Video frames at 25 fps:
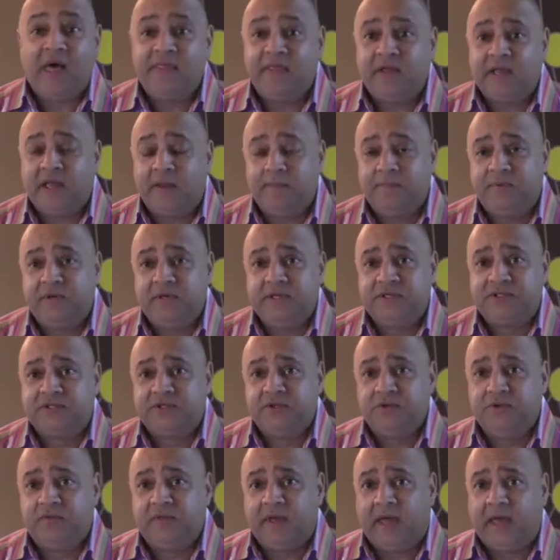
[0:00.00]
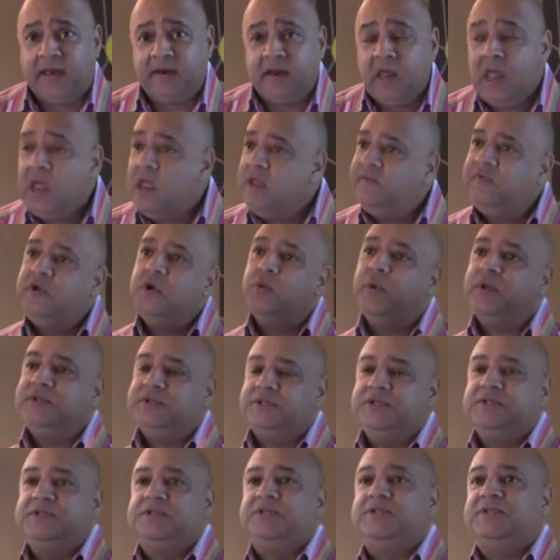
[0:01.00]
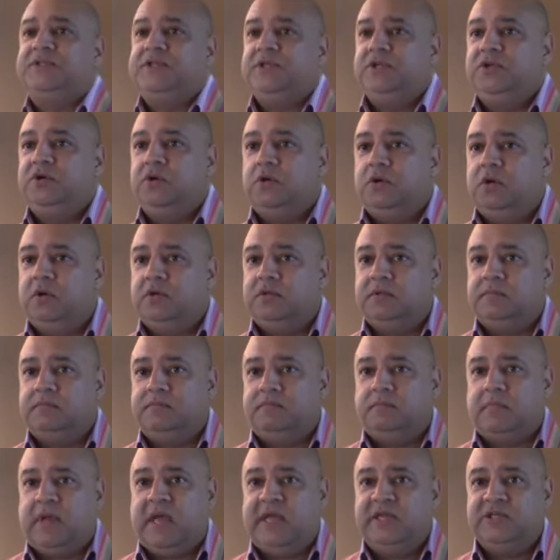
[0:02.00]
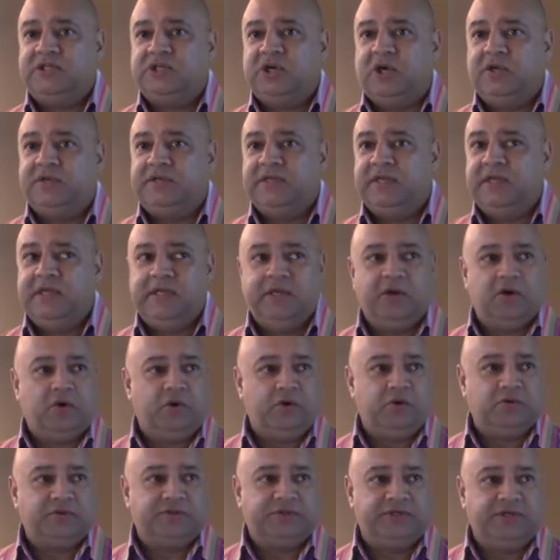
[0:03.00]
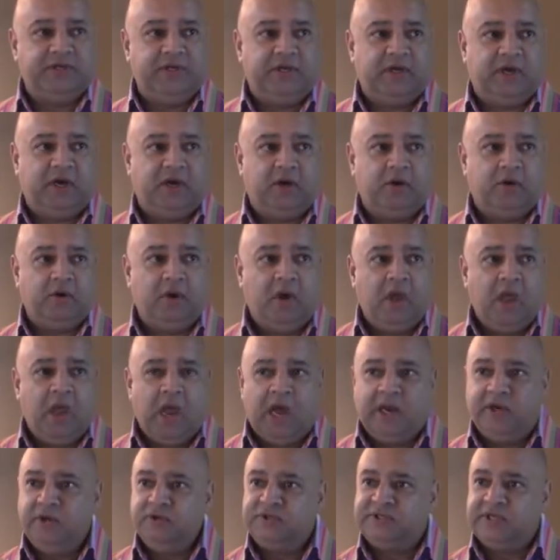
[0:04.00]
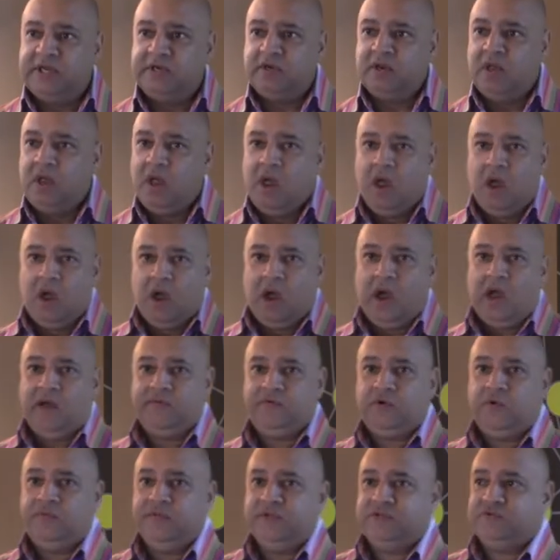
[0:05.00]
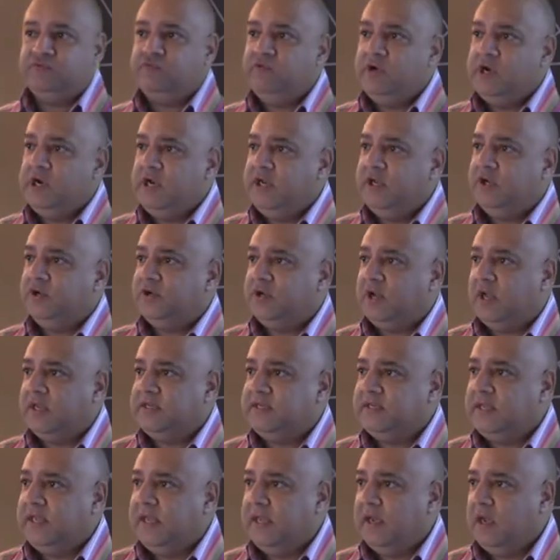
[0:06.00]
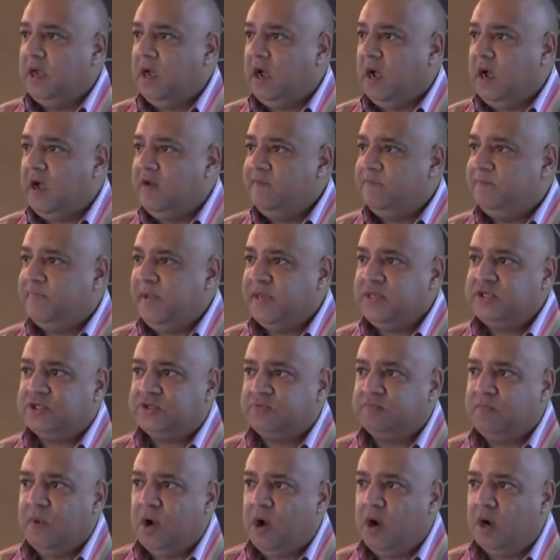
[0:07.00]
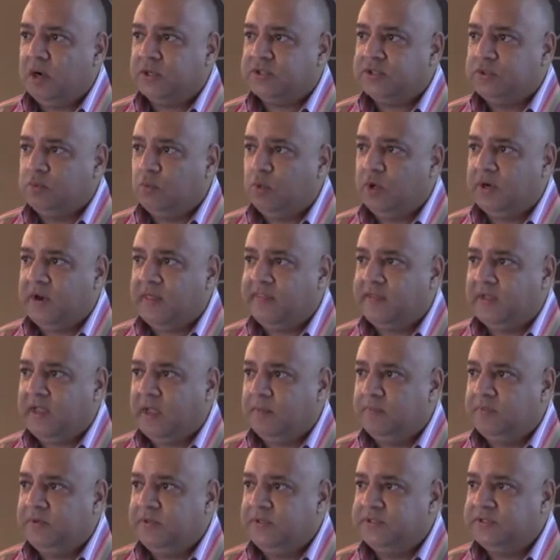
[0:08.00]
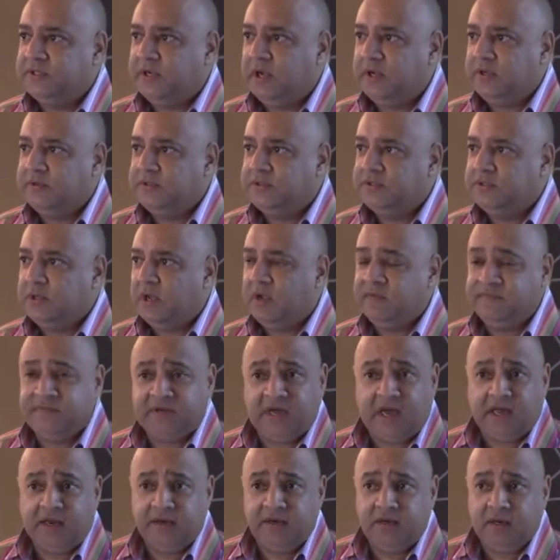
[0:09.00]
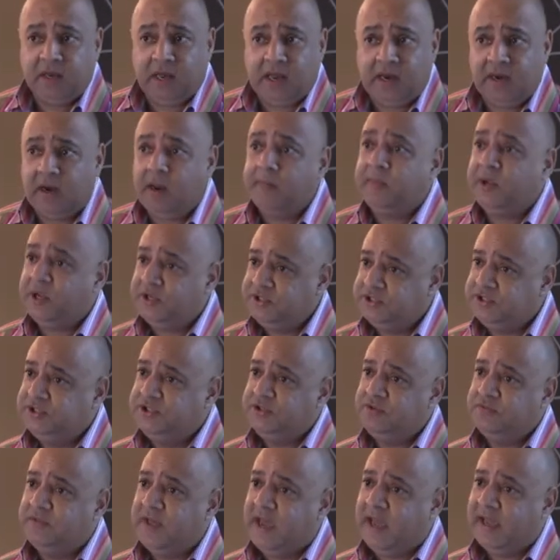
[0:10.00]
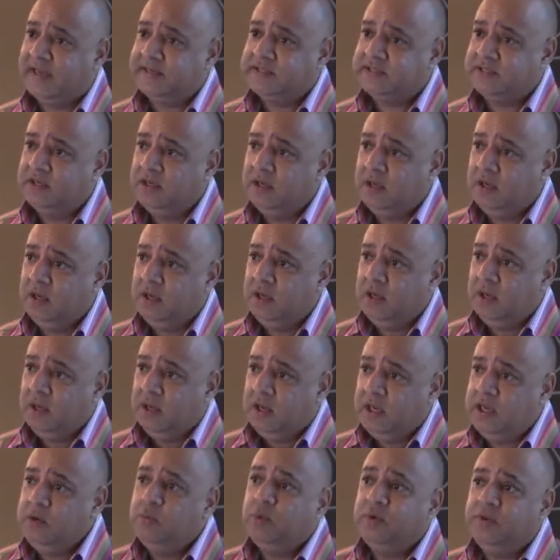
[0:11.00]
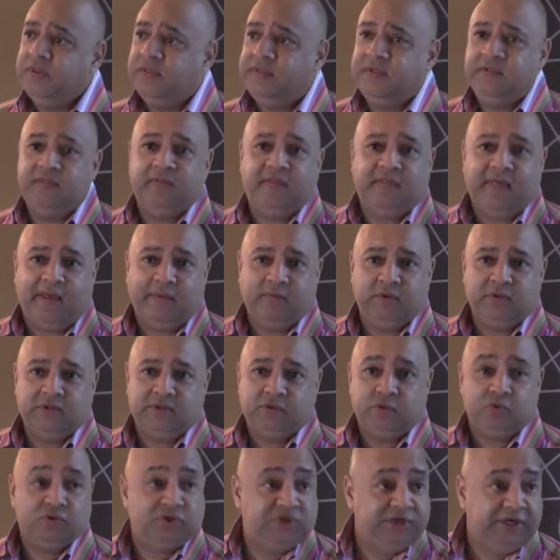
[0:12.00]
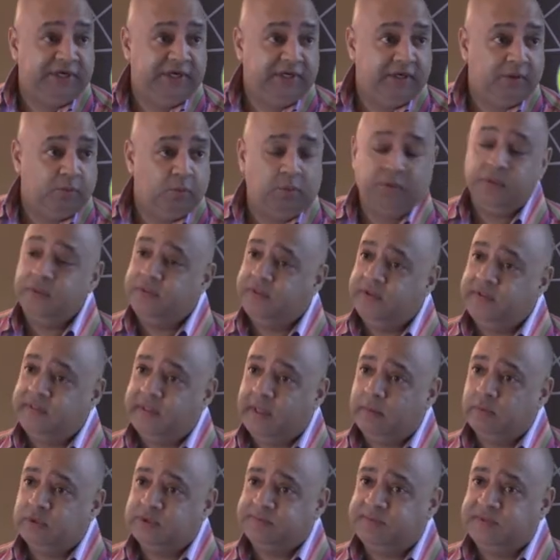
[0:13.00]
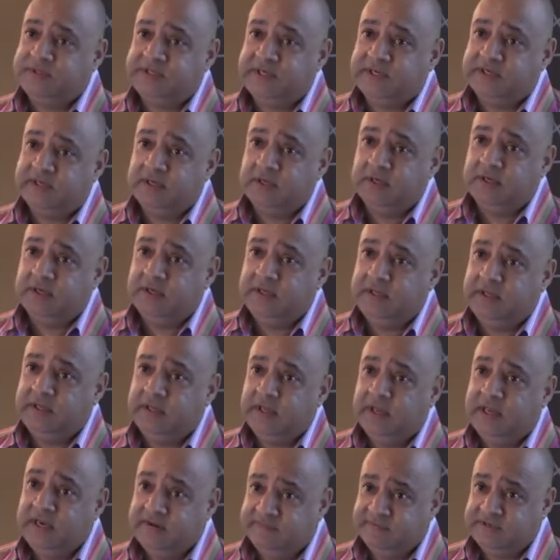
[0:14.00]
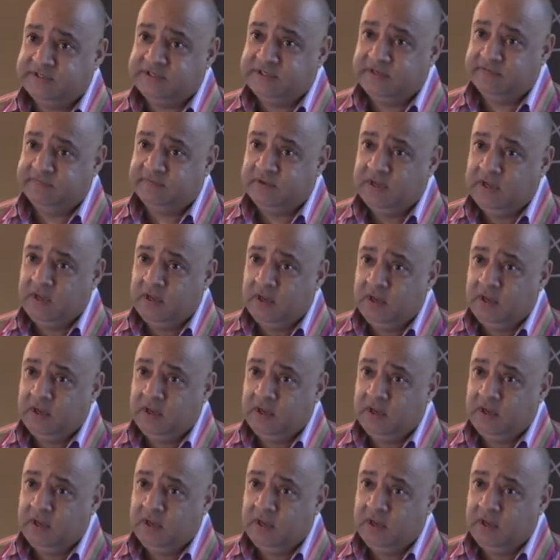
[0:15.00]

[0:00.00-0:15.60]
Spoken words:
Other companies do that. If you went in to see your HRD or your CEO, and you said, I've got this really good idea, I've benchmarked what other companies are going to have done, and I'm going to do that. He wouldn't think that that was, or she wouldn't think that was particularly innovative.